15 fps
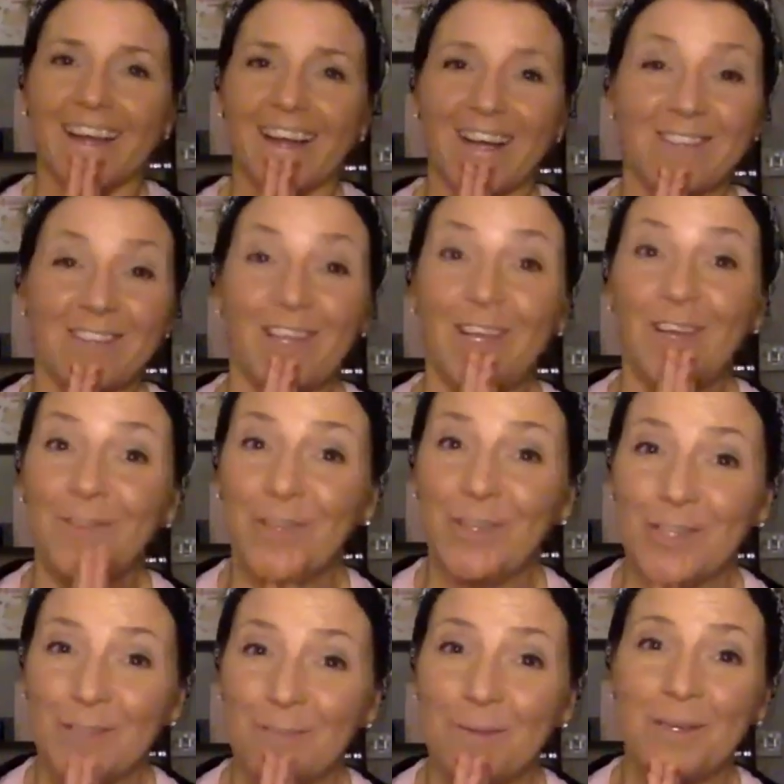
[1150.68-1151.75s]
Guys, I love you
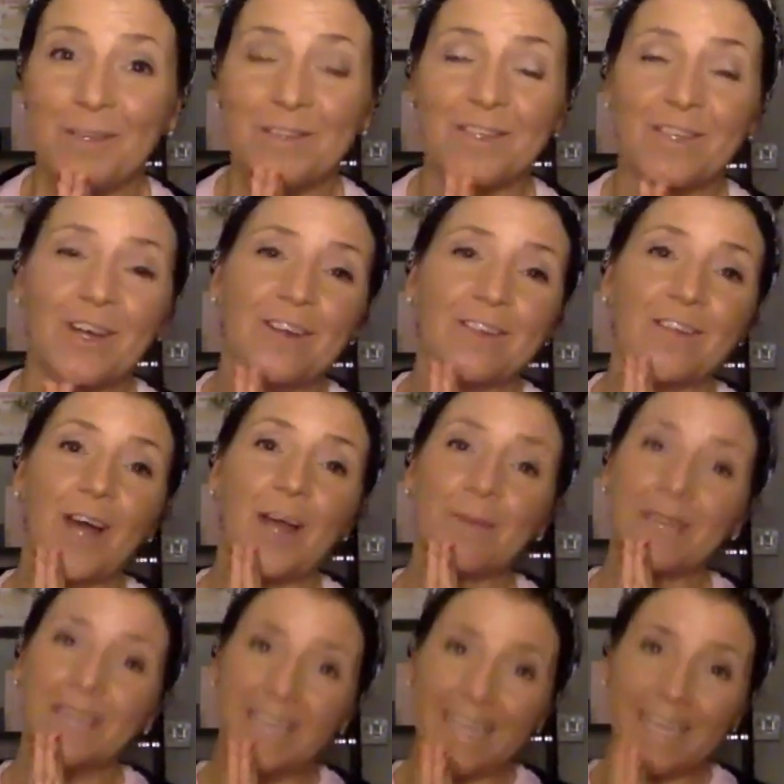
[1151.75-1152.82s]
to the moon and stars. I'm
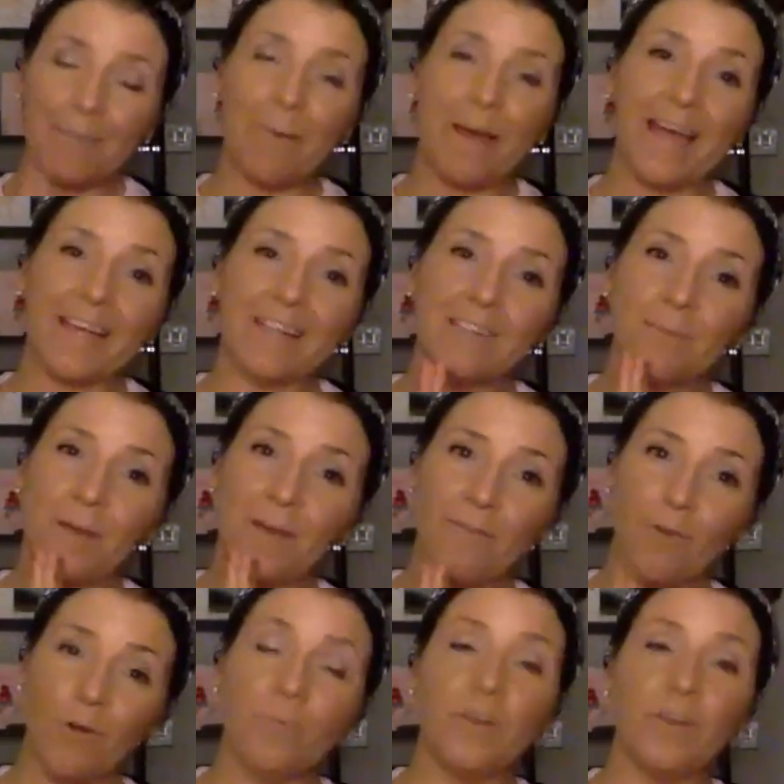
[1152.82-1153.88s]
going to link back to my
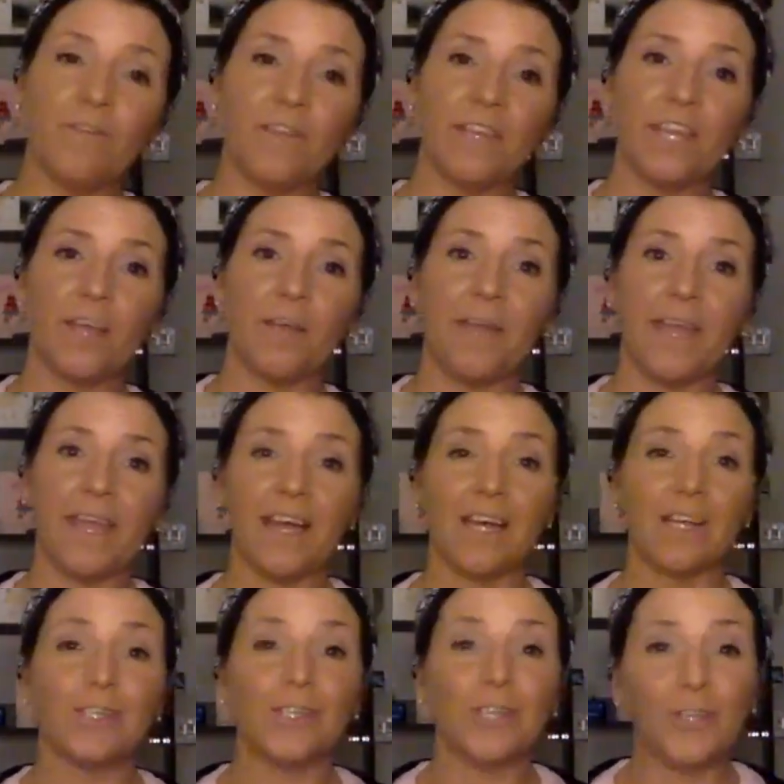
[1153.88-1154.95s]
full moon video
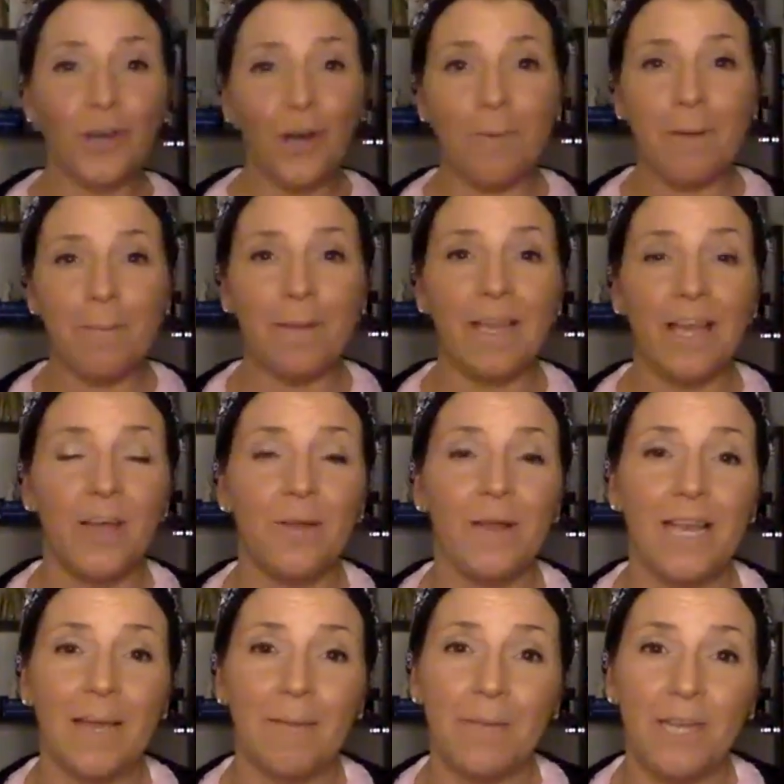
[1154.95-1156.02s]
here. Do comment below.
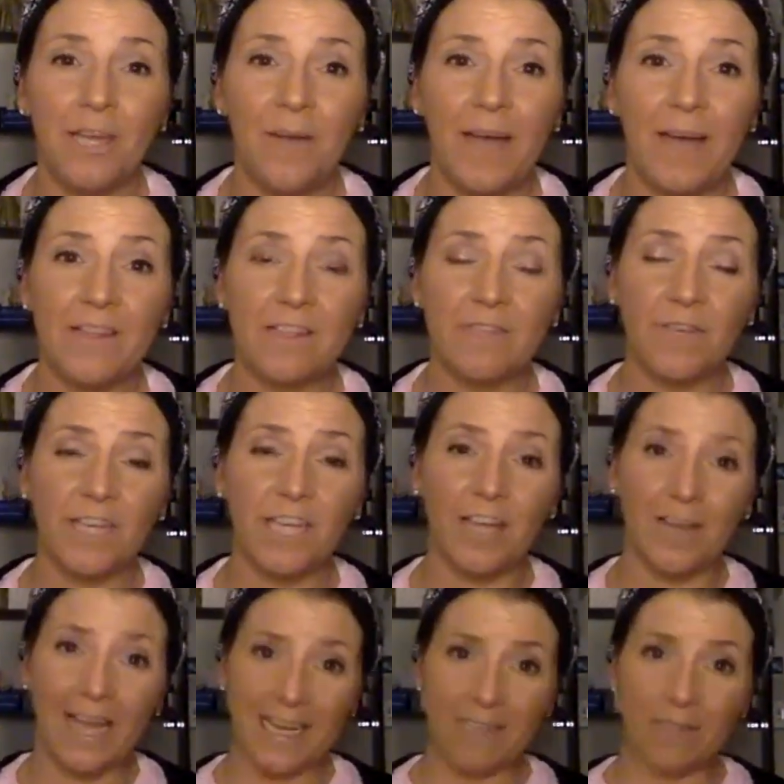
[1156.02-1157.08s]
Let me know how this video
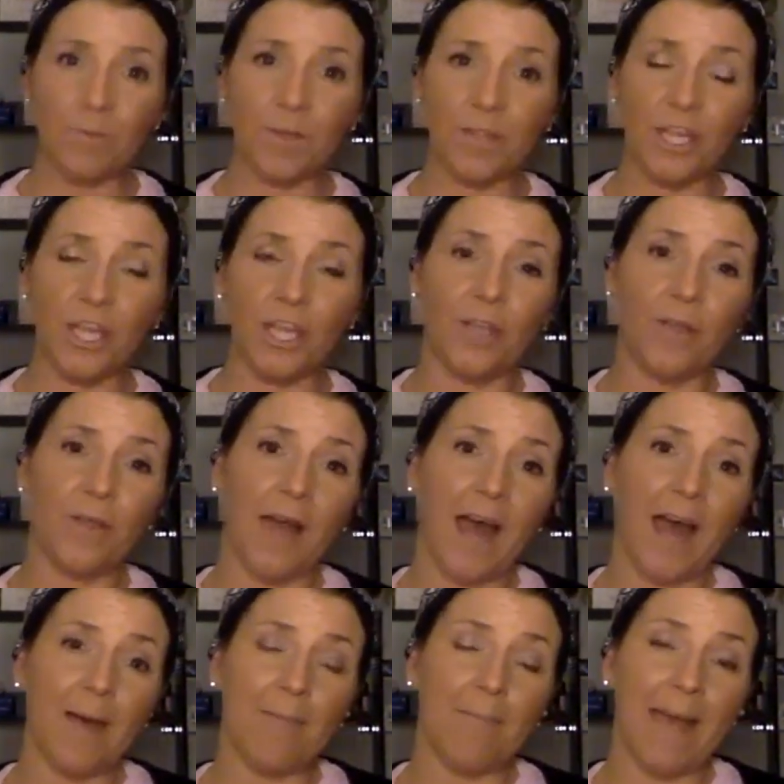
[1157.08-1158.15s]
lands with you.
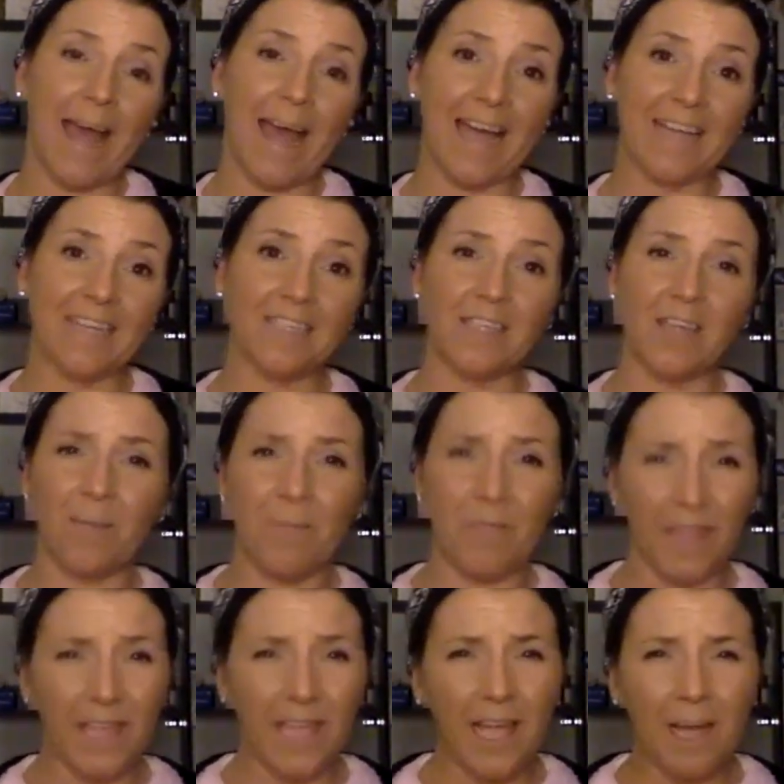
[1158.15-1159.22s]
And I'm
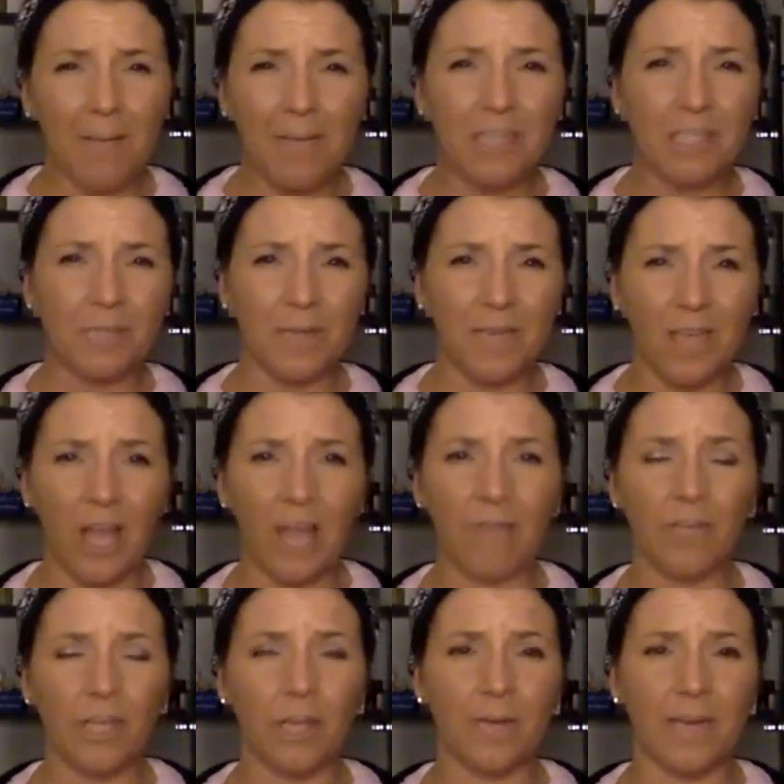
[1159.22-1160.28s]
thinking I might do a
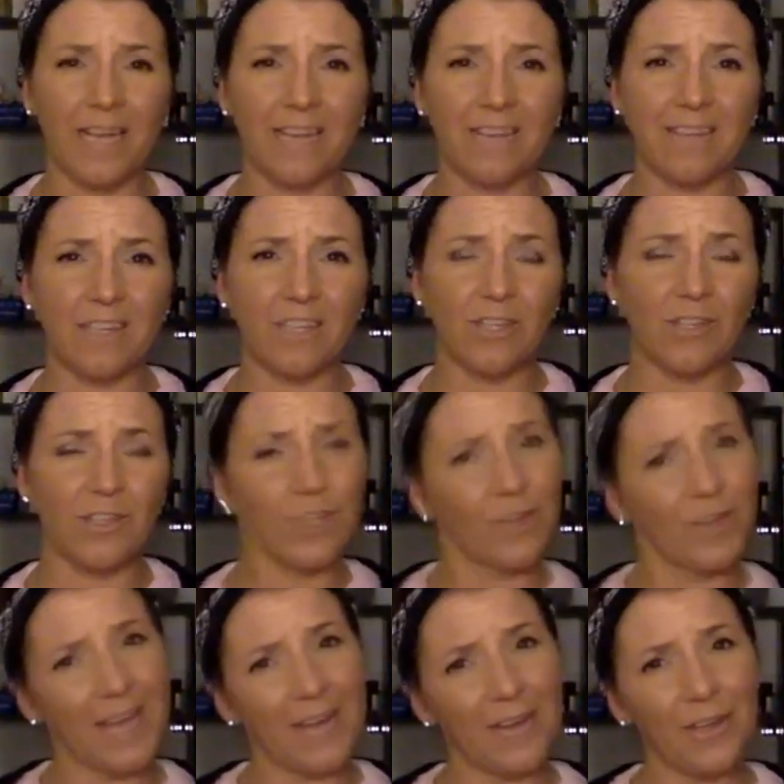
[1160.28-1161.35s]
live Q&A session
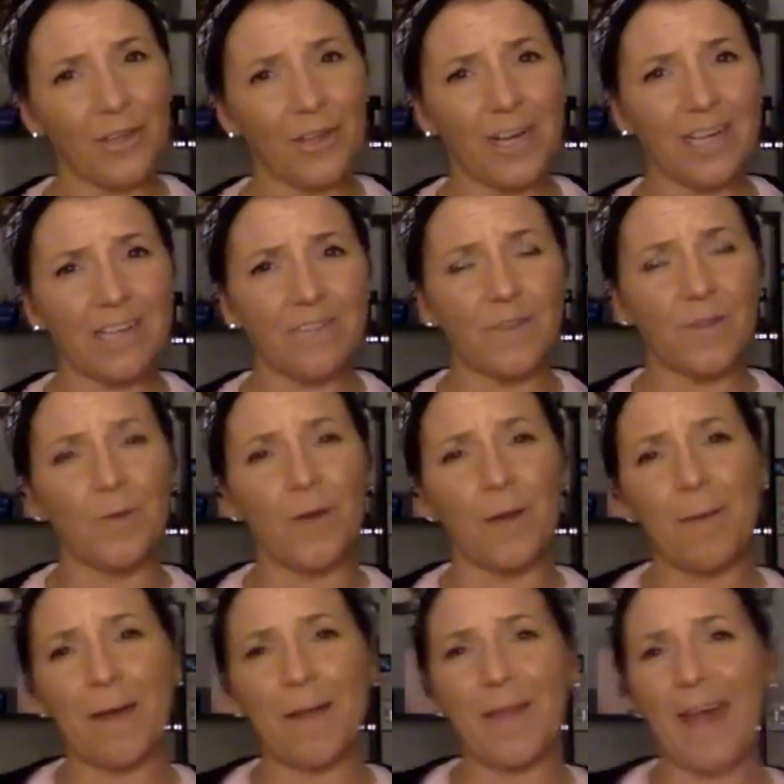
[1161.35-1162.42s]
soon. How do you guys feel
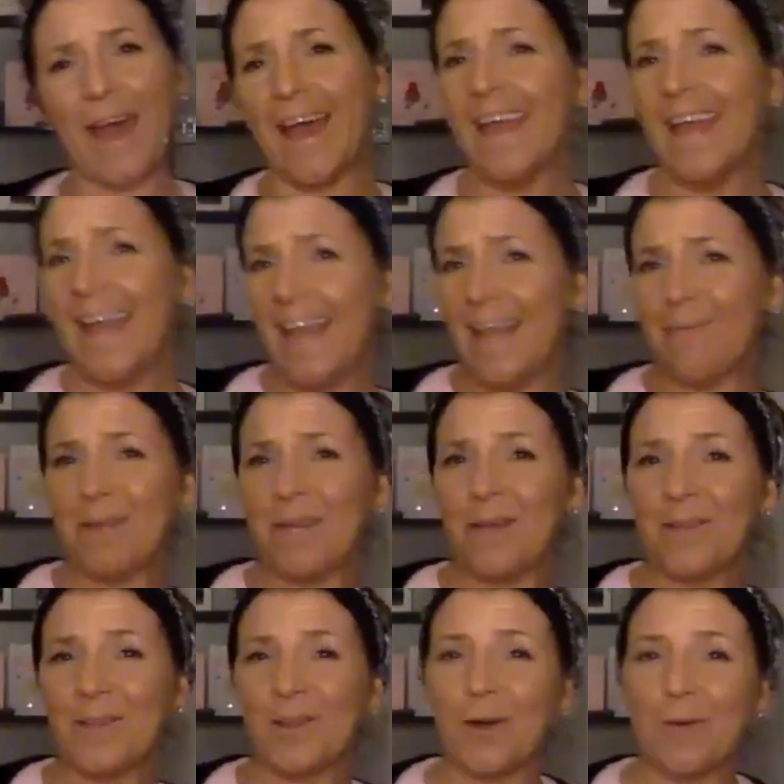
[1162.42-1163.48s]
about that? Let me know
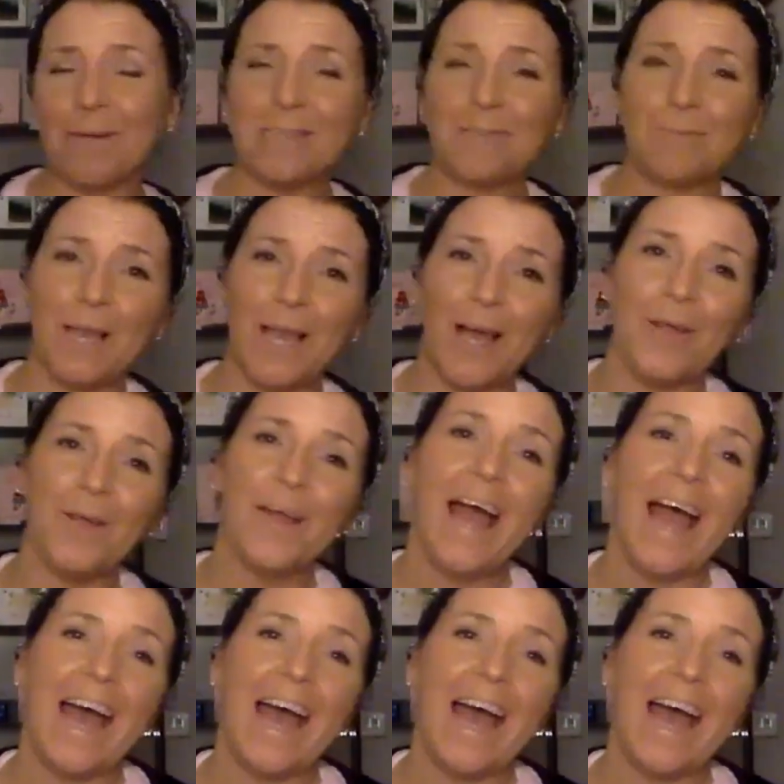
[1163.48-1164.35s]
in the comments below.